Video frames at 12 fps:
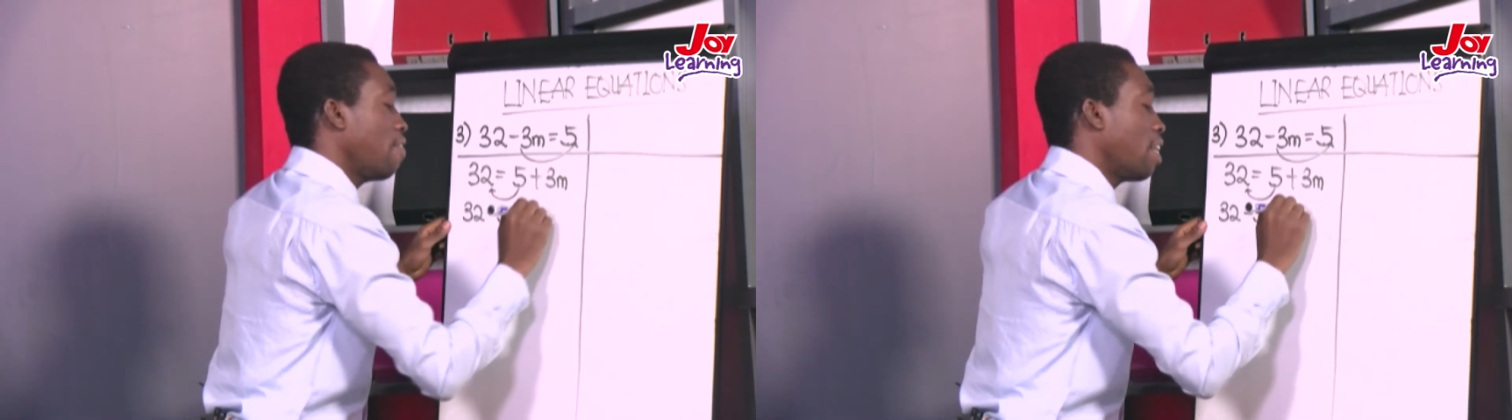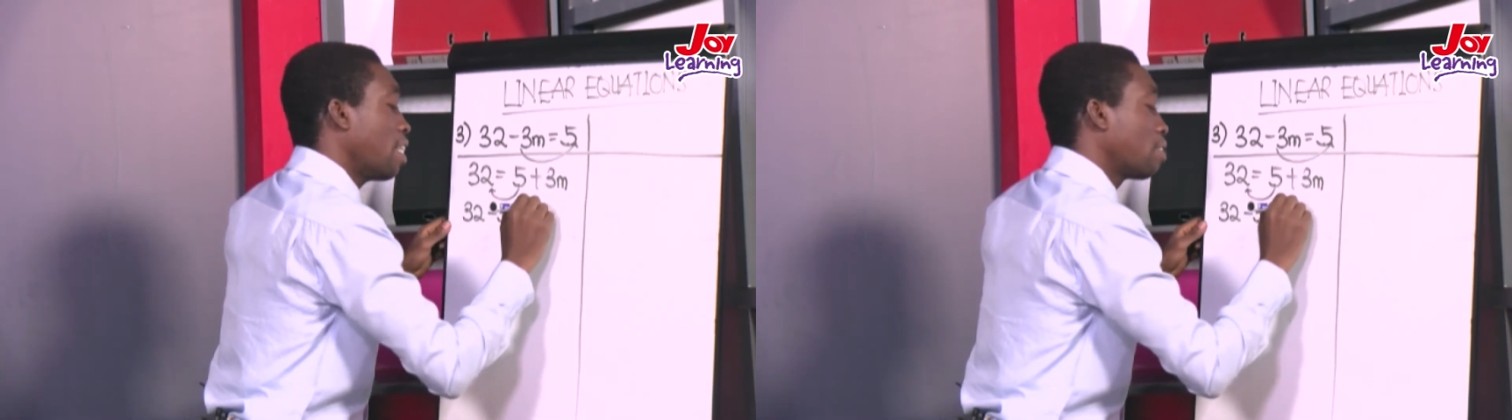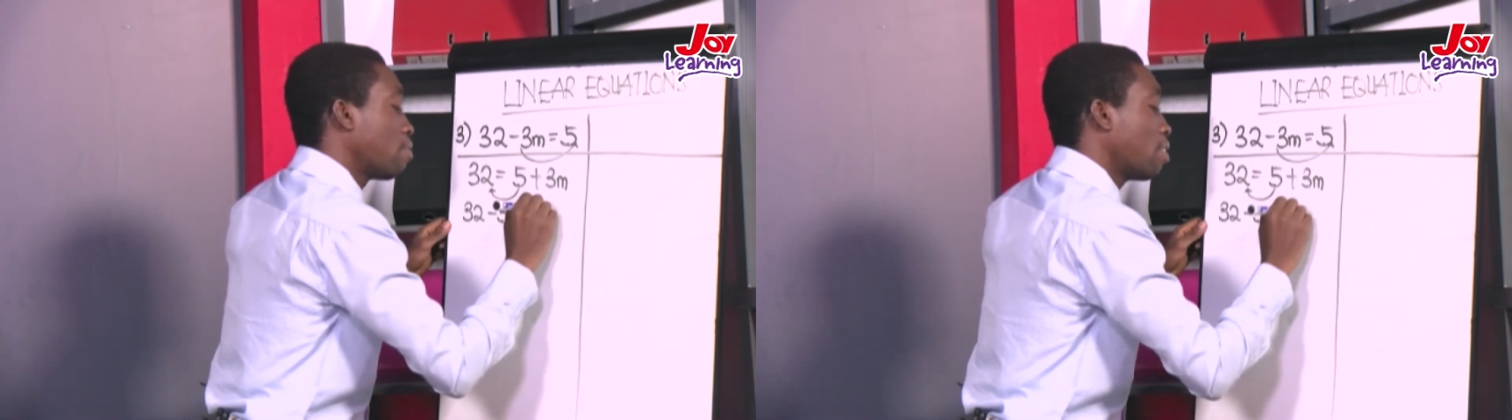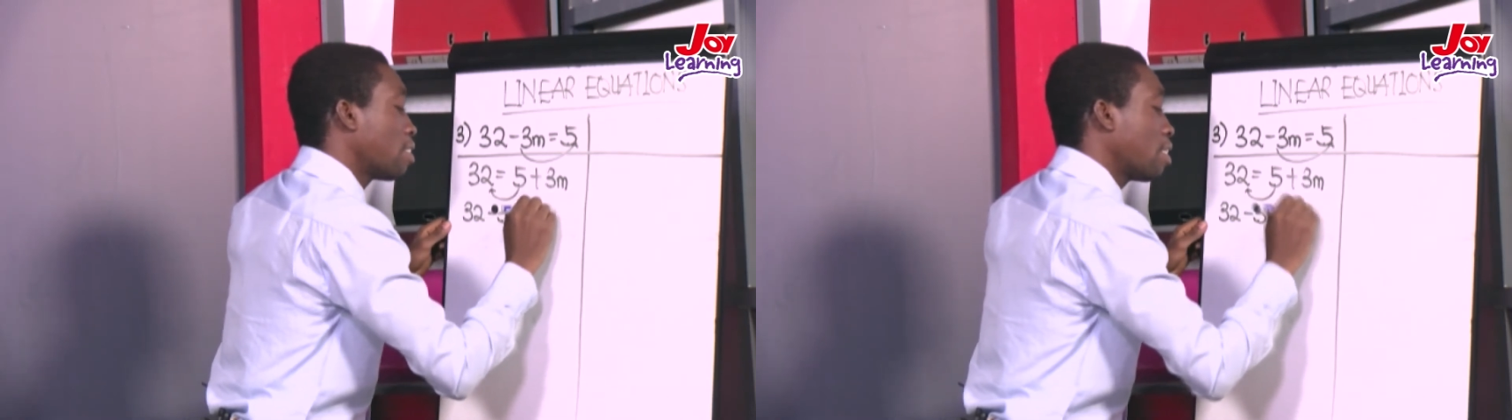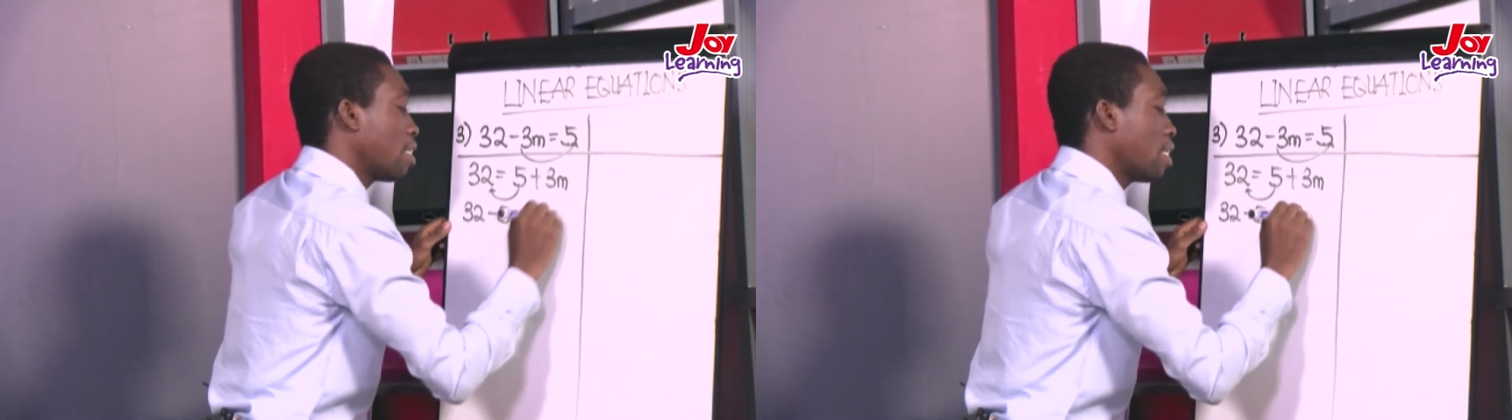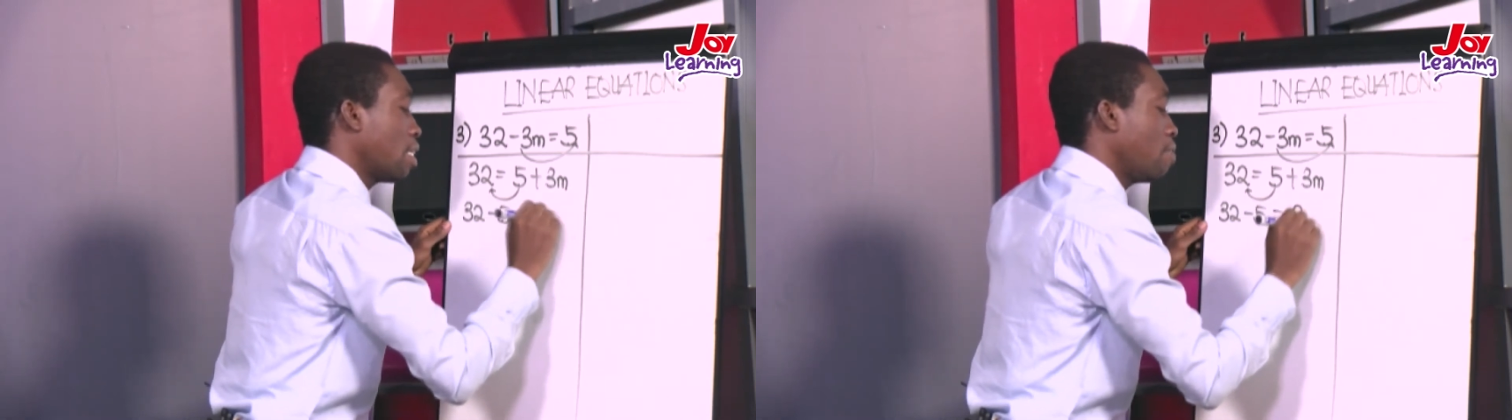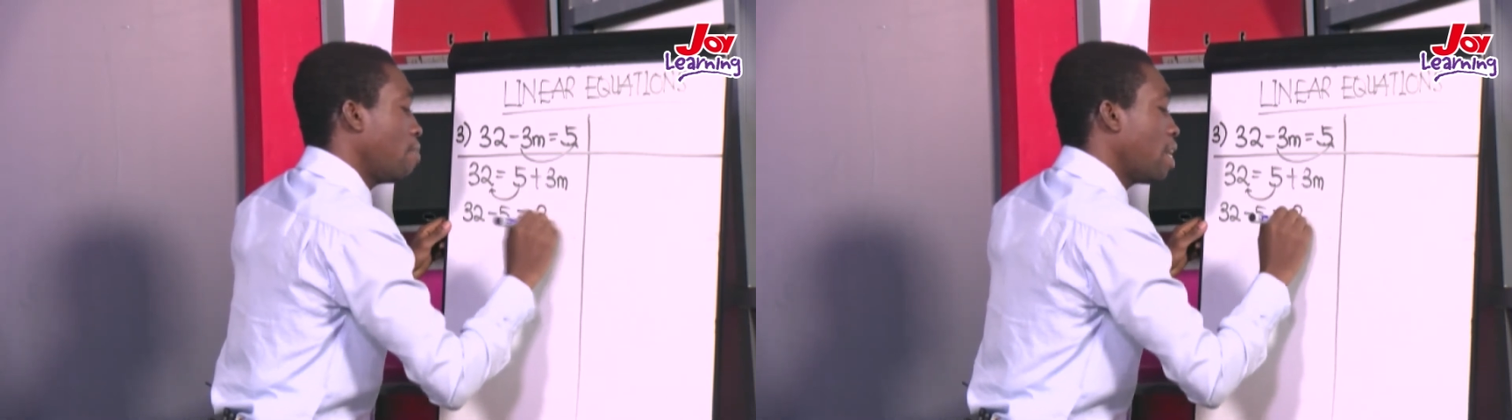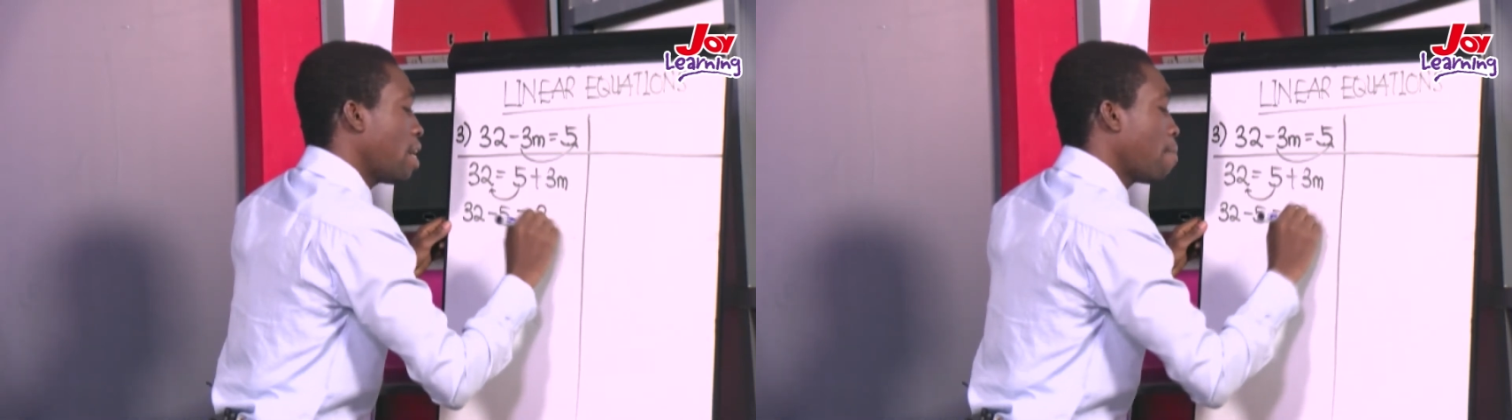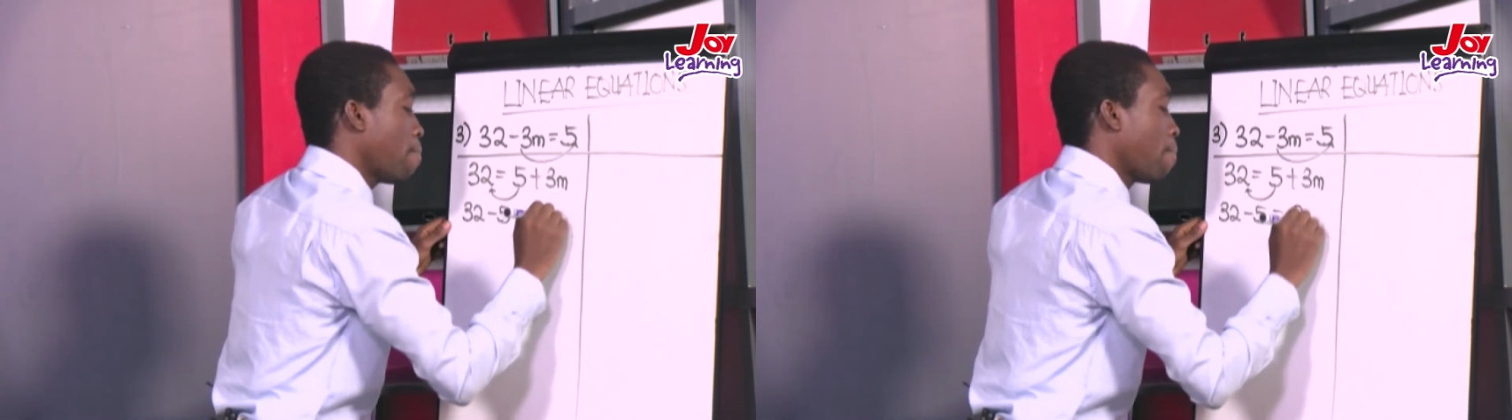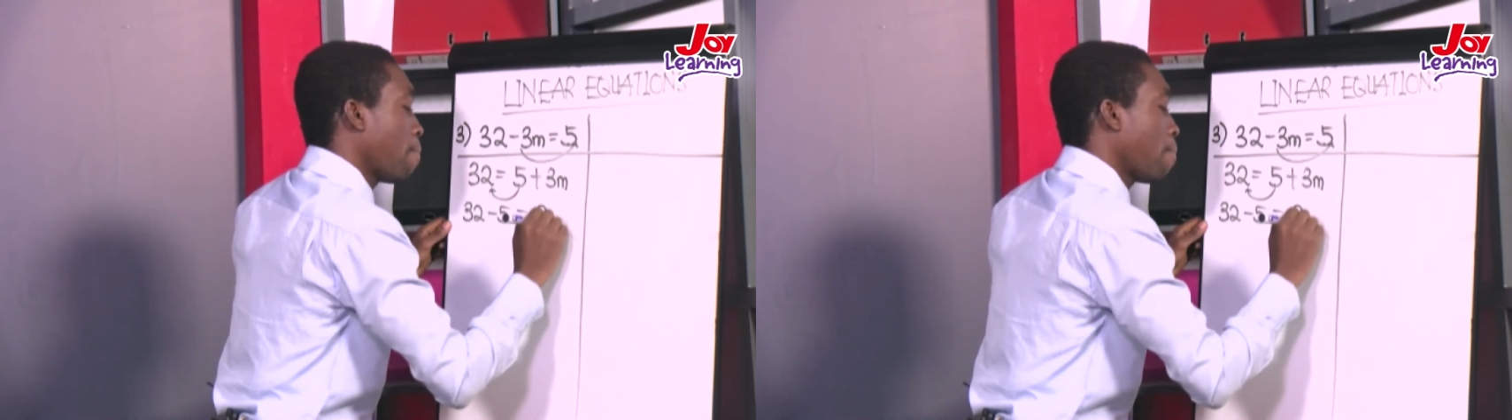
us what? 3m.